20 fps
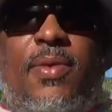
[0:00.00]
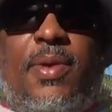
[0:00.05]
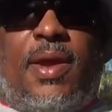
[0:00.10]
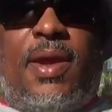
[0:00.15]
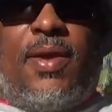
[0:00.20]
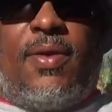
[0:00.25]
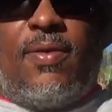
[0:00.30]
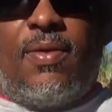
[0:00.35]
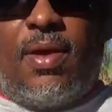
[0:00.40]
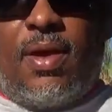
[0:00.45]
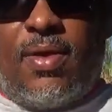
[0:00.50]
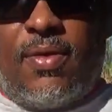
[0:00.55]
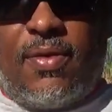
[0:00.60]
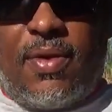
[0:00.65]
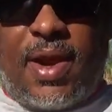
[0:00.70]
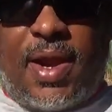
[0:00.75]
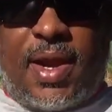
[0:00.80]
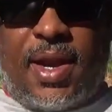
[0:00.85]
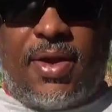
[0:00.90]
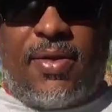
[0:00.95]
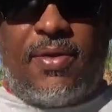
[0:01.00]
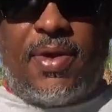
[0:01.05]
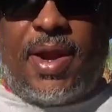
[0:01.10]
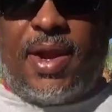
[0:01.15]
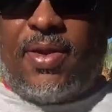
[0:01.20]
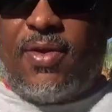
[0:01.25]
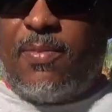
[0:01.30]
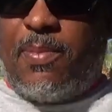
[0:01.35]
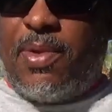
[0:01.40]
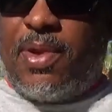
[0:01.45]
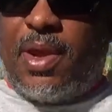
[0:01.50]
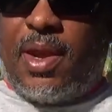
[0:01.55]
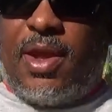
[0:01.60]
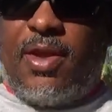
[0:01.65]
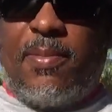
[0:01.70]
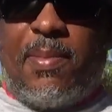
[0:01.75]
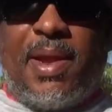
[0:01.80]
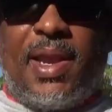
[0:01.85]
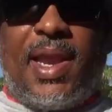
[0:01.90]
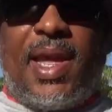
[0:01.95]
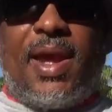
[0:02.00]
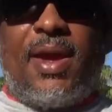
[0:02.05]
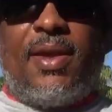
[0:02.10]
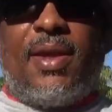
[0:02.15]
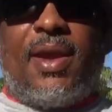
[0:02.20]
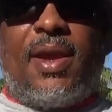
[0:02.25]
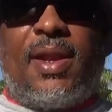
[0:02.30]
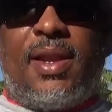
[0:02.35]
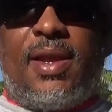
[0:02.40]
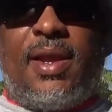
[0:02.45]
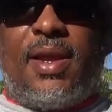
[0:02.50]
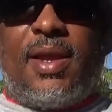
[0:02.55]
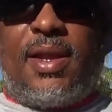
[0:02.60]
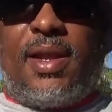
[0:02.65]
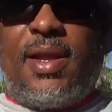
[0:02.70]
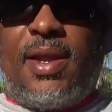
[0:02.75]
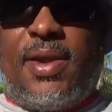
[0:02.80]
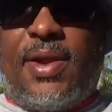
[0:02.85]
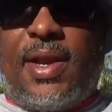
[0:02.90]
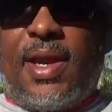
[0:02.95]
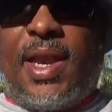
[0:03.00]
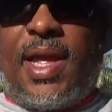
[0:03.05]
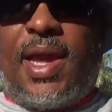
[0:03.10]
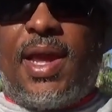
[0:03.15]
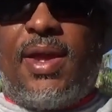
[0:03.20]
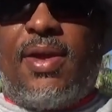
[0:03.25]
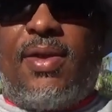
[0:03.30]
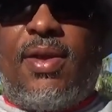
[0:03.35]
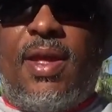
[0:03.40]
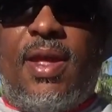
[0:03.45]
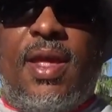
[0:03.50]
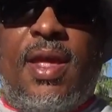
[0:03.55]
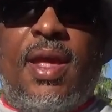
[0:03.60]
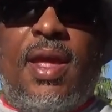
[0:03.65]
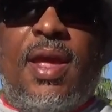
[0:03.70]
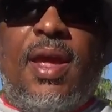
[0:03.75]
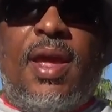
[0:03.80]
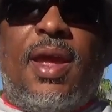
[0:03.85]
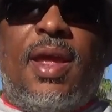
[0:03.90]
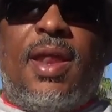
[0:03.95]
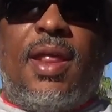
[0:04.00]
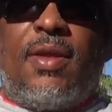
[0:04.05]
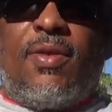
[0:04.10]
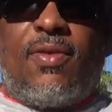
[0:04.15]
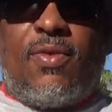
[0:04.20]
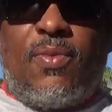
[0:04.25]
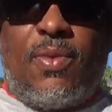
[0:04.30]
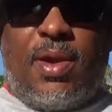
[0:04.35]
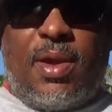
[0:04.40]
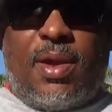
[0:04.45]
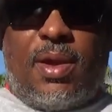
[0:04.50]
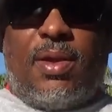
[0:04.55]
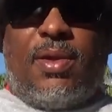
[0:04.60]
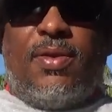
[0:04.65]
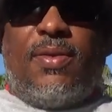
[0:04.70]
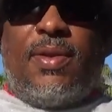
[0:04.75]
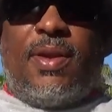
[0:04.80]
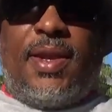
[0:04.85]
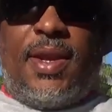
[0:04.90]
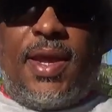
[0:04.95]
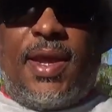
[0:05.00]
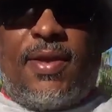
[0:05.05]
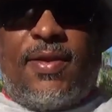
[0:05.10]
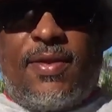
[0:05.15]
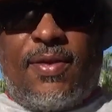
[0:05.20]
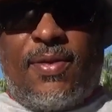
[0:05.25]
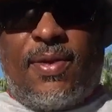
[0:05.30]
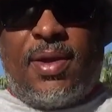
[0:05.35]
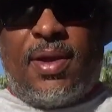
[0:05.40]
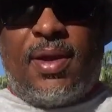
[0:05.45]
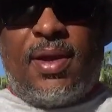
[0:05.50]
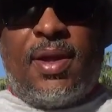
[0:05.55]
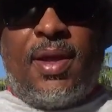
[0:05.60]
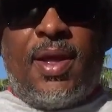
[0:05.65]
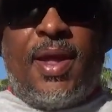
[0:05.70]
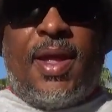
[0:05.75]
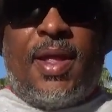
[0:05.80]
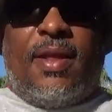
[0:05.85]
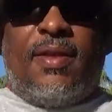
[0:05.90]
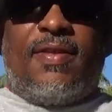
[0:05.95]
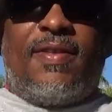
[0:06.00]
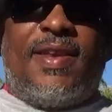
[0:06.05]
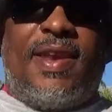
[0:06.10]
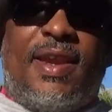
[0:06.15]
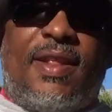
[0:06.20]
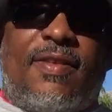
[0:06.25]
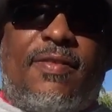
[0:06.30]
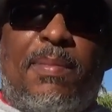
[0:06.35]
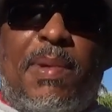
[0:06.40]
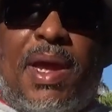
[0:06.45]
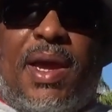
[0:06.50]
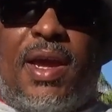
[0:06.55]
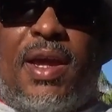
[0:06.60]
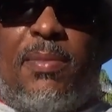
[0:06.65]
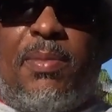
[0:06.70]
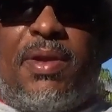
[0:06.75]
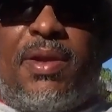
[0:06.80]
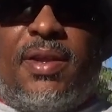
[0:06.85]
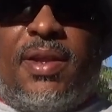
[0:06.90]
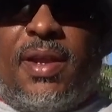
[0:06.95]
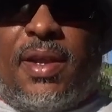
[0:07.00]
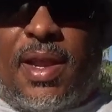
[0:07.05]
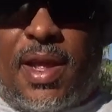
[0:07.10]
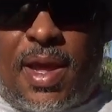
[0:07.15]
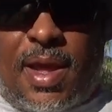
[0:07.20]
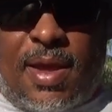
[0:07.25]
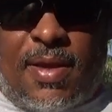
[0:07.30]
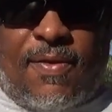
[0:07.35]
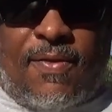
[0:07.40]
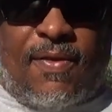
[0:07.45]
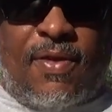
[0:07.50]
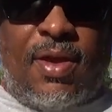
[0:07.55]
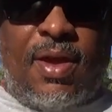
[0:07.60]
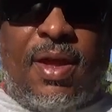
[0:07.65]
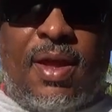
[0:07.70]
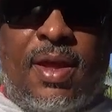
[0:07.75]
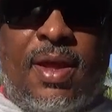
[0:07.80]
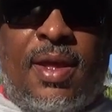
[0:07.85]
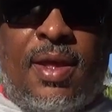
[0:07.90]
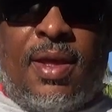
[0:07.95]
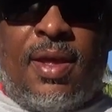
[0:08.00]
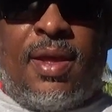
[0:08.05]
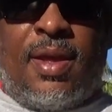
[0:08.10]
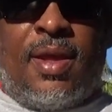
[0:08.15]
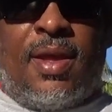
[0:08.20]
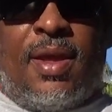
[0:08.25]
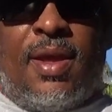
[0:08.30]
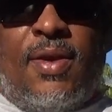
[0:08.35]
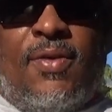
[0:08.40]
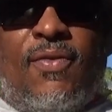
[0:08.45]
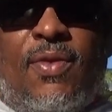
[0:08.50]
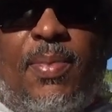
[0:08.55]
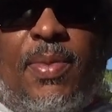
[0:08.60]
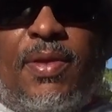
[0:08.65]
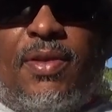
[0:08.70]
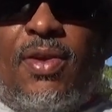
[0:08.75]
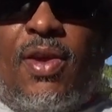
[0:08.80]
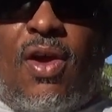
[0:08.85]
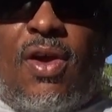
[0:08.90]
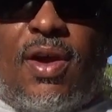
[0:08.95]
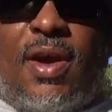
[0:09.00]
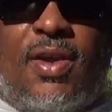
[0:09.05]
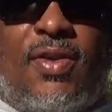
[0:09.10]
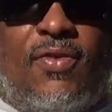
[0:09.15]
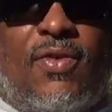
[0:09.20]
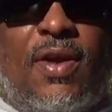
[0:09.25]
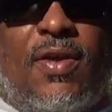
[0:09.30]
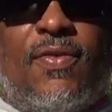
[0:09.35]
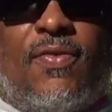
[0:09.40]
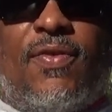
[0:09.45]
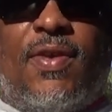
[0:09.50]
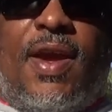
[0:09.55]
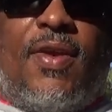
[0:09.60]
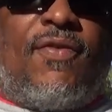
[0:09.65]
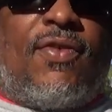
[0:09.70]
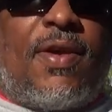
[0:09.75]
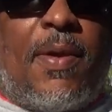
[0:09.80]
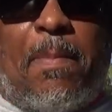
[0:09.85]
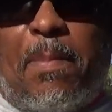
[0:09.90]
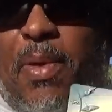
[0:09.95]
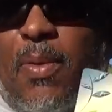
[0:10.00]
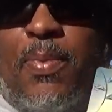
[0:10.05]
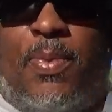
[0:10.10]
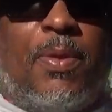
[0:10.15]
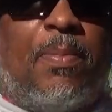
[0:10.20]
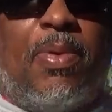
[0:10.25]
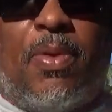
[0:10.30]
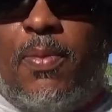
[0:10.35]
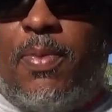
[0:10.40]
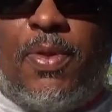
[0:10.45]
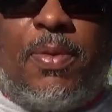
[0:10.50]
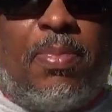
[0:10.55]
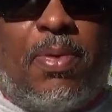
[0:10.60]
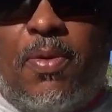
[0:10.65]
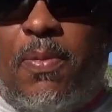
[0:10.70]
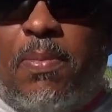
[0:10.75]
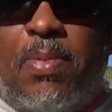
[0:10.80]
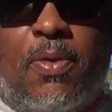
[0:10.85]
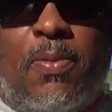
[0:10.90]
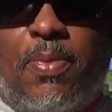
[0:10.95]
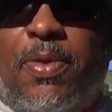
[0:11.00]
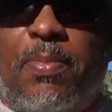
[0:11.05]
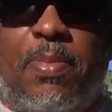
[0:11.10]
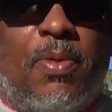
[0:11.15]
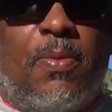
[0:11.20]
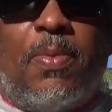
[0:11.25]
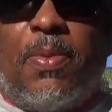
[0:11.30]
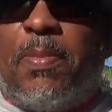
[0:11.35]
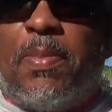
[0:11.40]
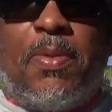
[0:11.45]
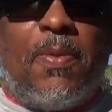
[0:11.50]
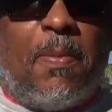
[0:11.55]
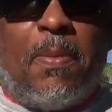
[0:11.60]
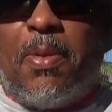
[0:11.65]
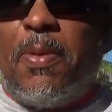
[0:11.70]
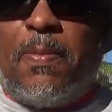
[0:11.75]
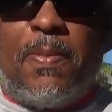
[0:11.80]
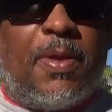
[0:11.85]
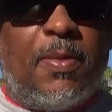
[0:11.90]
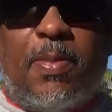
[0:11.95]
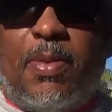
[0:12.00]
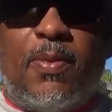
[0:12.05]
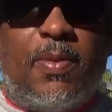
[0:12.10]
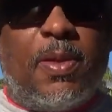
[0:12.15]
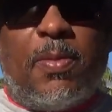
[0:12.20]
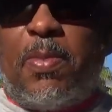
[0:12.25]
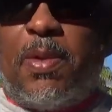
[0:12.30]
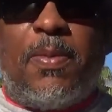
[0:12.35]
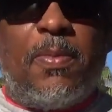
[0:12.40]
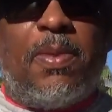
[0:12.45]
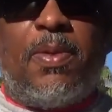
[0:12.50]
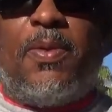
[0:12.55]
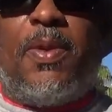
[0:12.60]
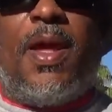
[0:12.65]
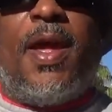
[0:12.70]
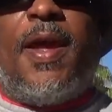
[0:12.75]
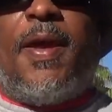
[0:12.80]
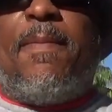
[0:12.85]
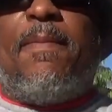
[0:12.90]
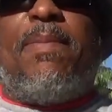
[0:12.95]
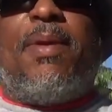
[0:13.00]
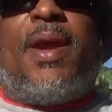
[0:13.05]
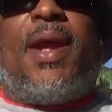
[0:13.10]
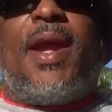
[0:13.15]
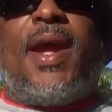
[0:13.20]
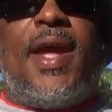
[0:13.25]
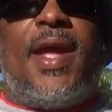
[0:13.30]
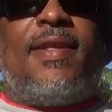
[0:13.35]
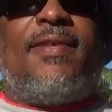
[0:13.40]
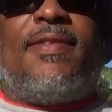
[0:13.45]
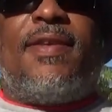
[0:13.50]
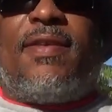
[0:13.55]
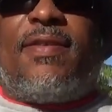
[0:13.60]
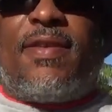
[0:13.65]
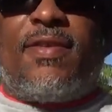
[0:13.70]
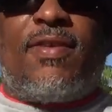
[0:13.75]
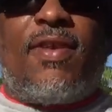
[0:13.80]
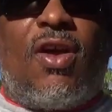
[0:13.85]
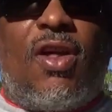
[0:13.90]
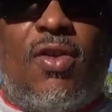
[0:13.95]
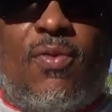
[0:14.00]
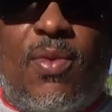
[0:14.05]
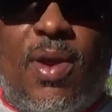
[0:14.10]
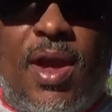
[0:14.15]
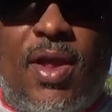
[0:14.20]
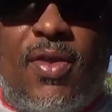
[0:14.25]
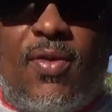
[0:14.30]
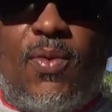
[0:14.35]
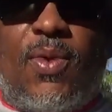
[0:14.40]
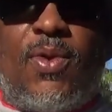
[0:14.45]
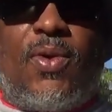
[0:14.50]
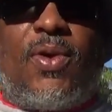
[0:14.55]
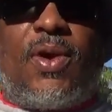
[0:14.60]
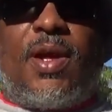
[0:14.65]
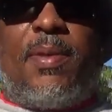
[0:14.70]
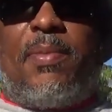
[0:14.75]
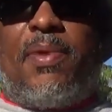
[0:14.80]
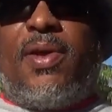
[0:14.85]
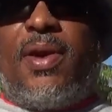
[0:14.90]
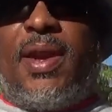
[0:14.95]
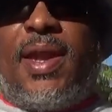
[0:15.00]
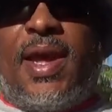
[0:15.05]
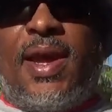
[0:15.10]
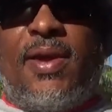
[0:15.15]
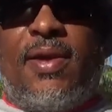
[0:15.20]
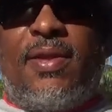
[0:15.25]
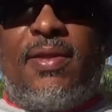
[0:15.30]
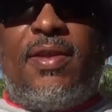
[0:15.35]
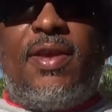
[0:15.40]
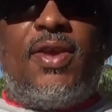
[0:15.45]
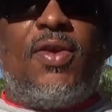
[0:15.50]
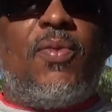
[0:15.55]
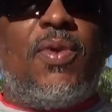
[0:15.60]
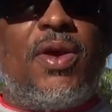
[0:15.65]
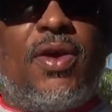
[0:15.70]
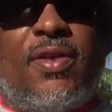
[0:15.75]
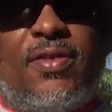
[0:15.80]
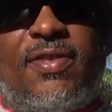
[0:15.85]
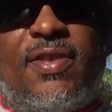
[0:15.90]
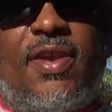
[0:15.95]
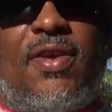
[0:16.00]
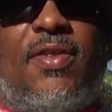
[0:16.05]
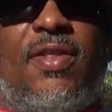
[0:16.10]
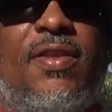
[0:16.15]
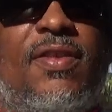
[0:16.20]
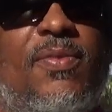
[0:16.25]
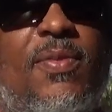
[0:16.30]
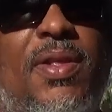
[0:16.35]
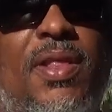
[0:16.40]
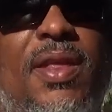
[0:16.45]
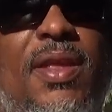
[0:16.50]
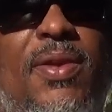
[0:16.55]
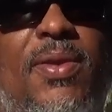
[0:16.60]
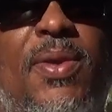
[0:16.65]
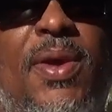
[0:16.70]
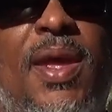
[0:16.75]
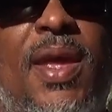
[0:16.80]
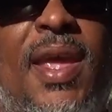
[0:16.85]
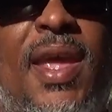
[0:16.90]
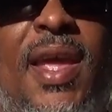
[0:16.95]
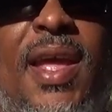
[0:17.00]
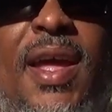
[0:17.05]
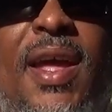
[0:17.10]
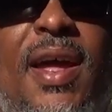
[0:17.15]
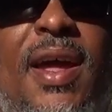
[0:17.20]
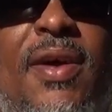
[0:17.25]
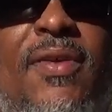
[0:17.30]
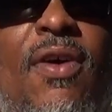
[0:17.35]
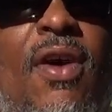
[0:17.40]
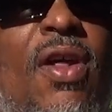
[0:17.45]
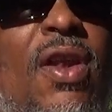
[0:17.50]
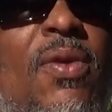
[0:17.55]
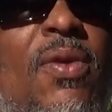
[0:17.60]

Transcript: we go. All right. I hope you can hear me loud and clear and loud. And that's what we're going to do today. So, it's Dennis Mott coming to you live from the talking drums of Africa. Boom, the boom, the boom, boom, the boom, the boom, boom, the boom, the boom, boom. Bring our ancestors all around the world. Come on down. And, you know, we're going to share this with you all